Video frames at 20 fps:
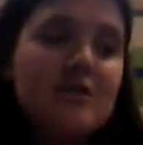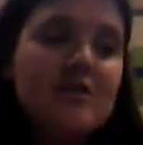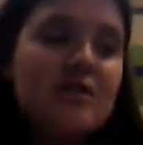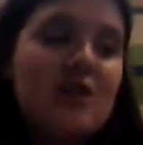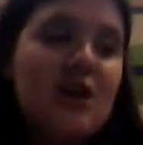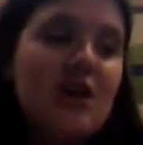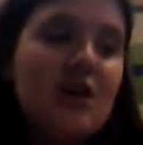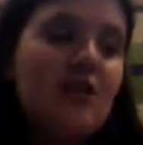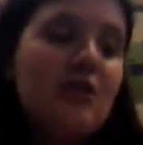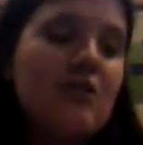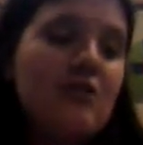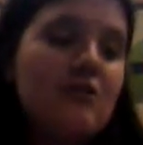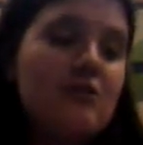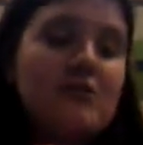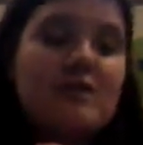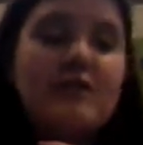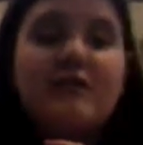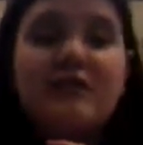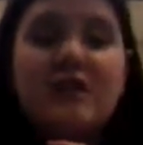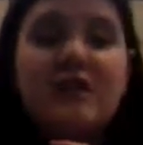So
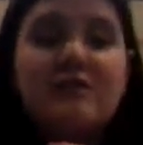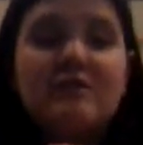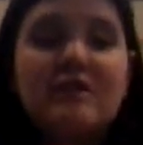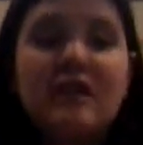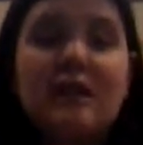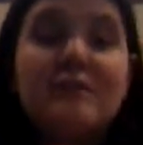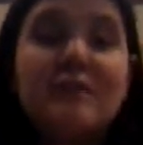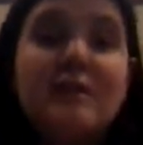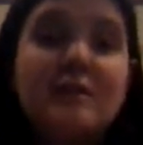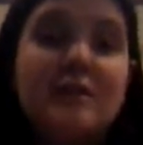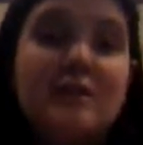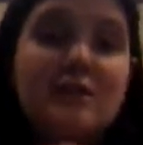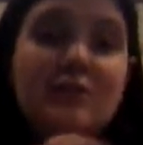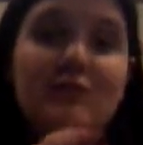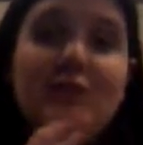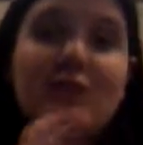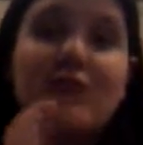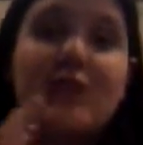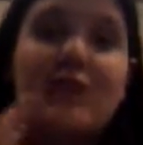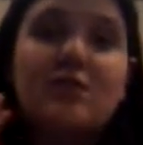for the videos I'm going to be
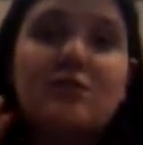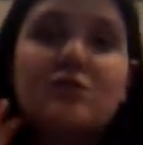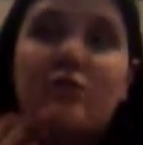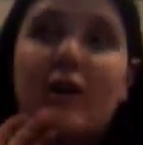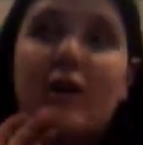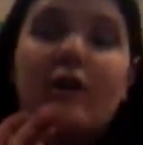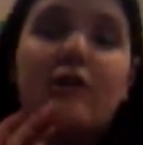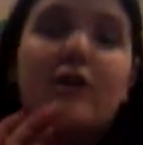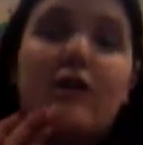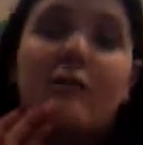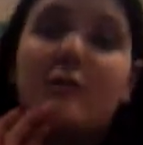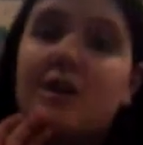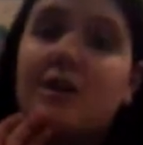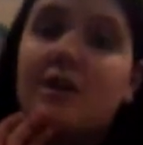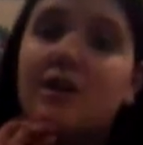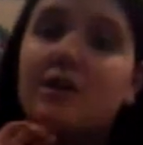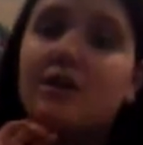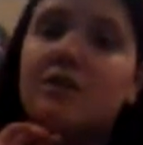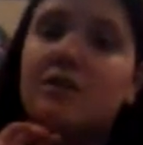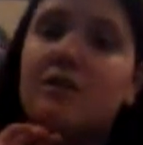doing is what I got
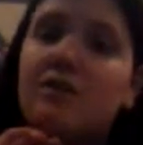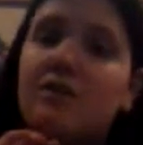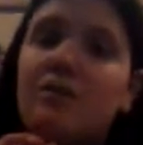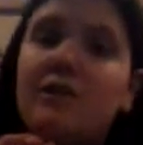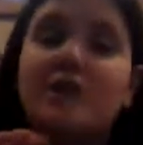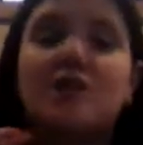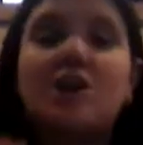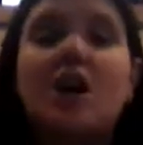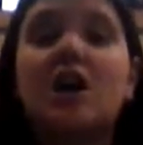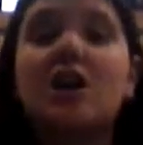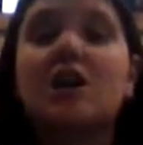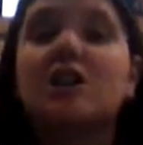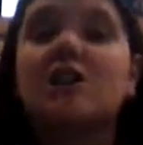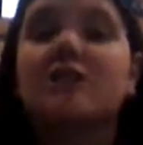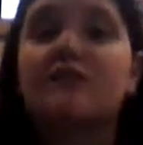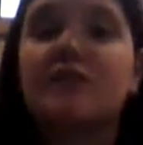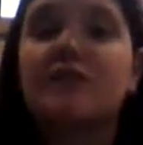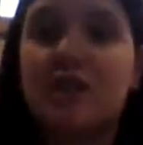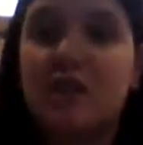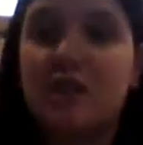my
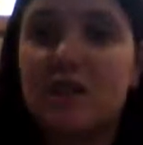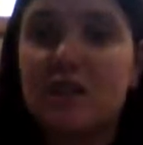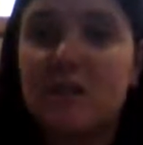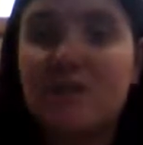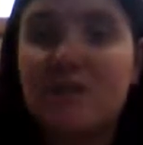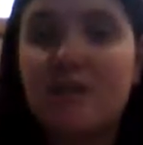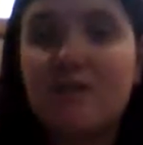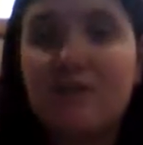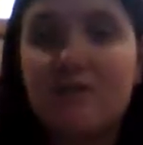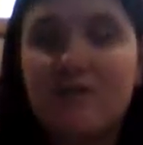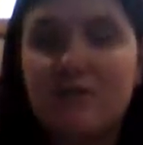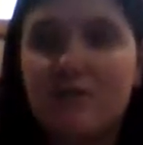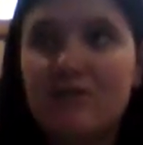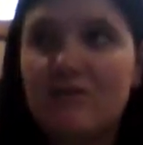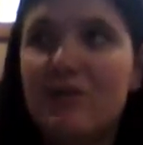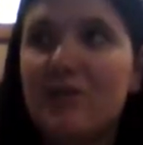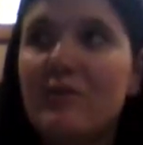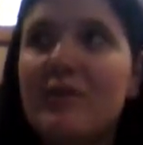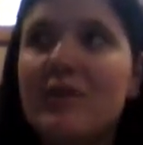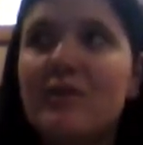daughter for Christmas.
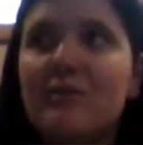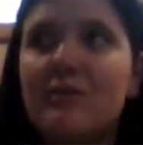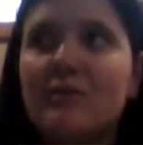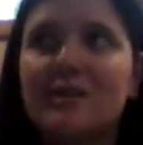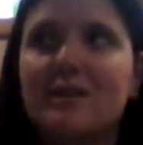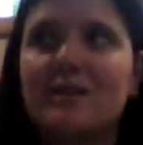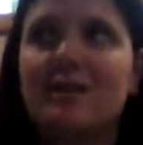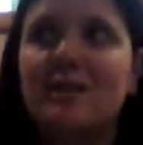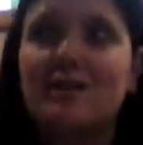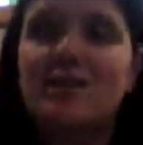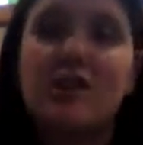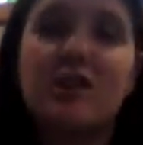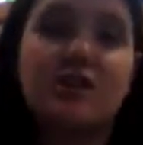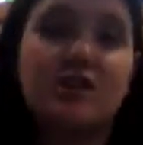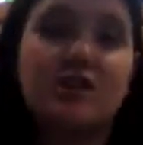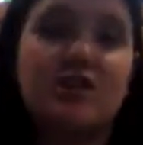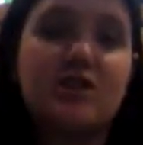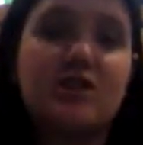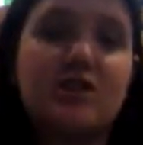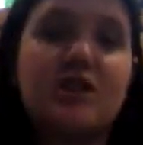What's in my
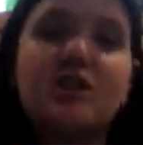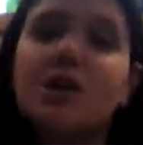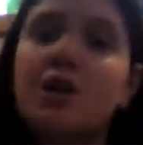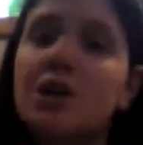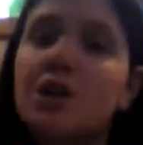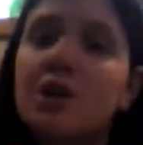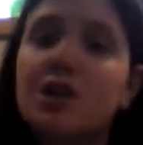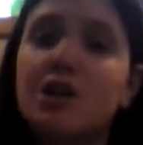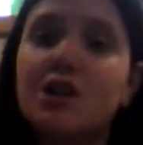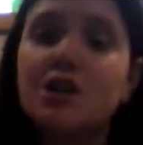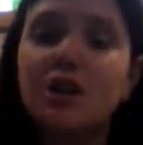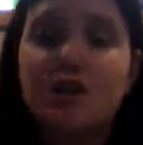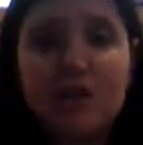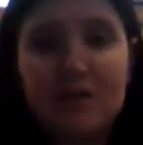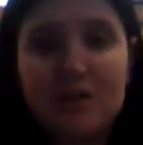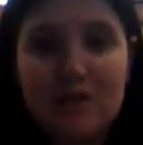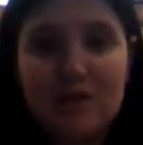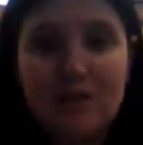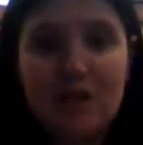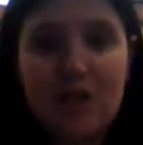daughter's
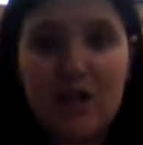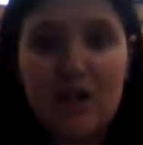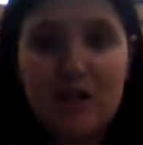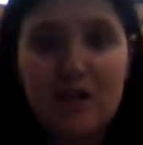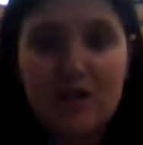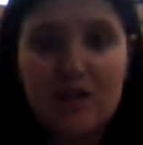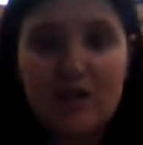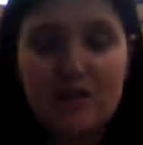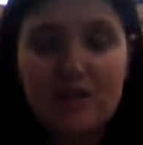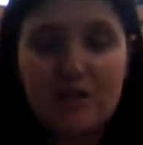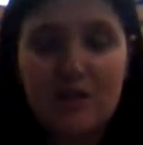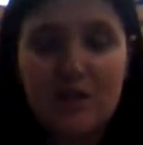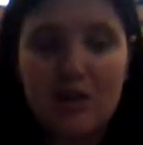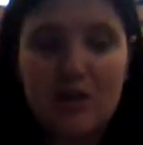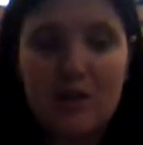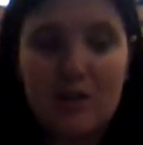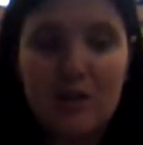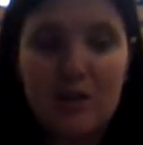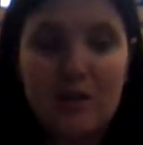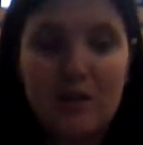Christmas stocking.
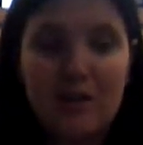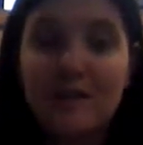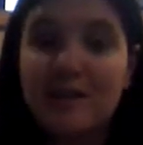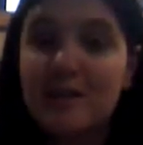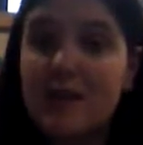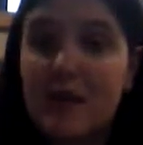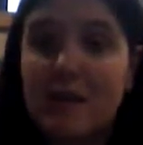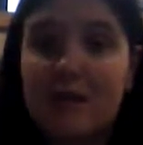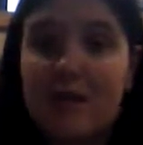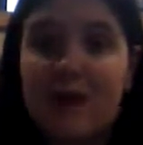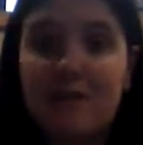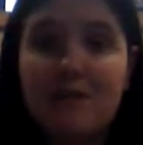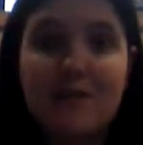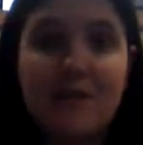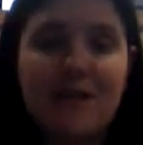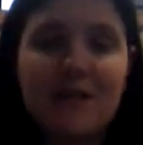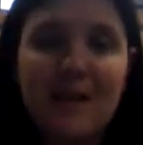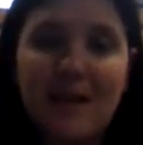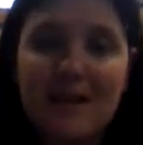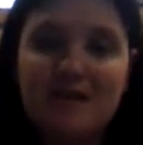So that's coming
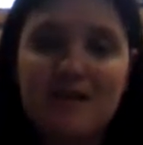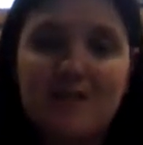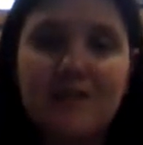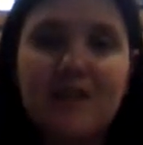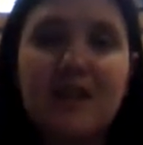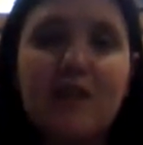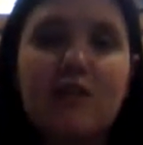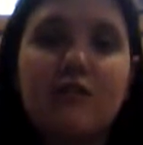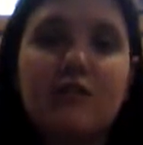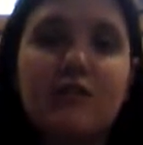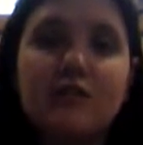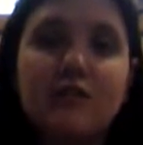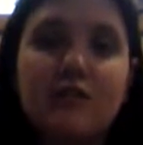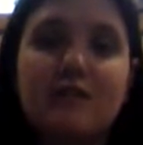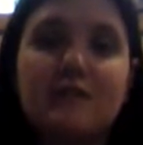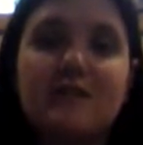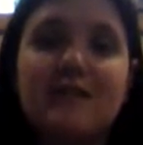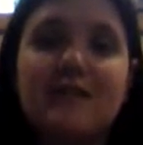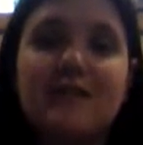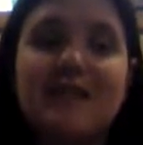up next video. So
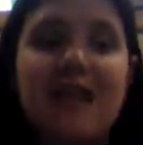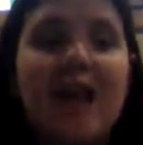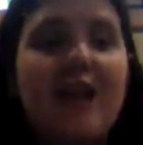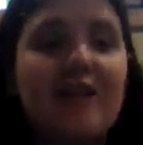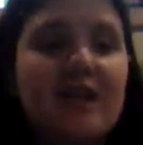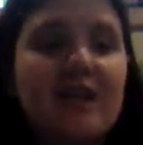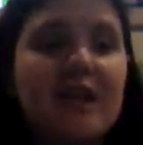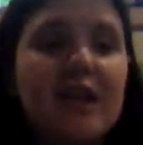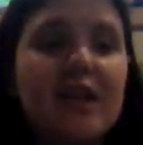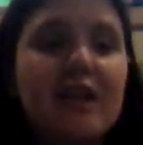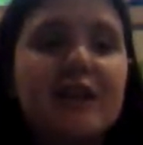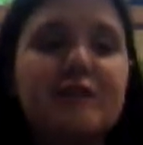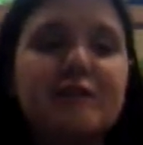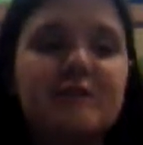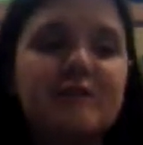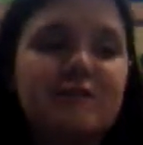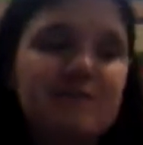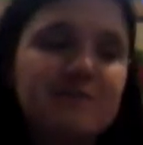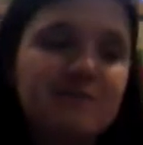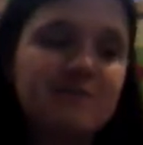you'll see that
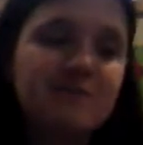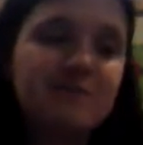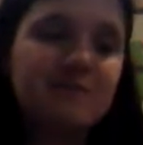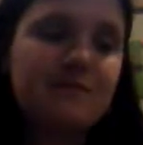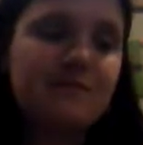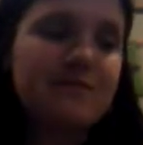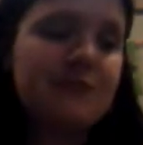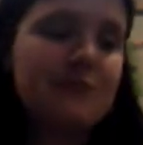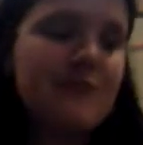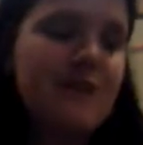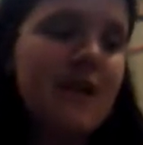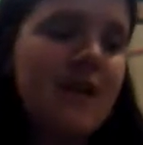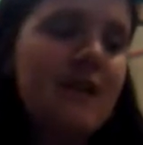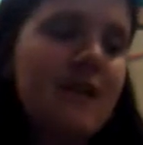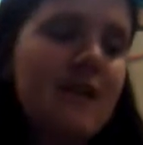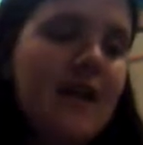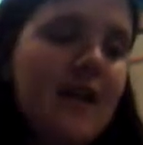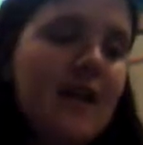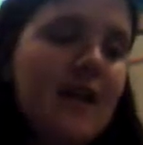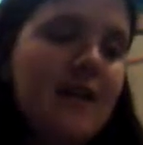video.
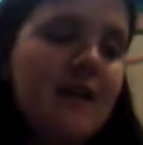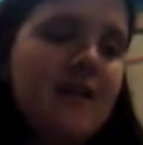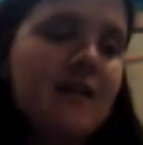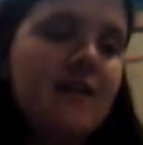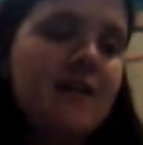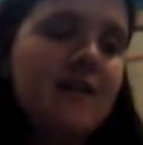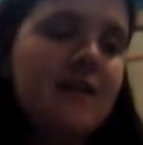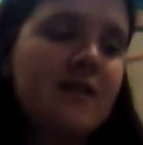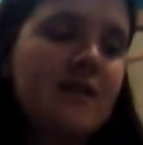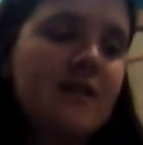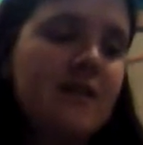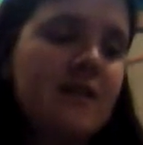And then